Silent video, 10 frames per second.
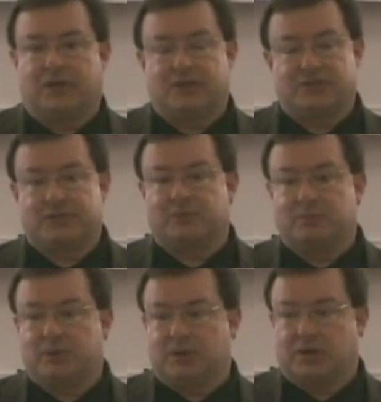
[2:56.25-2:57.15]
And that's
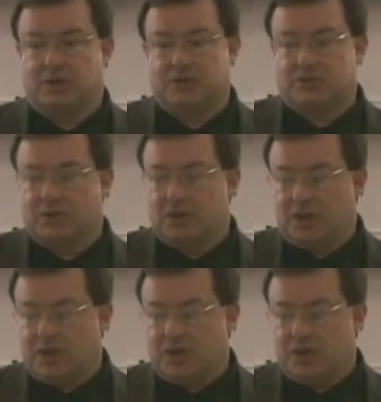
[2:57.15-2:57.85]
simply because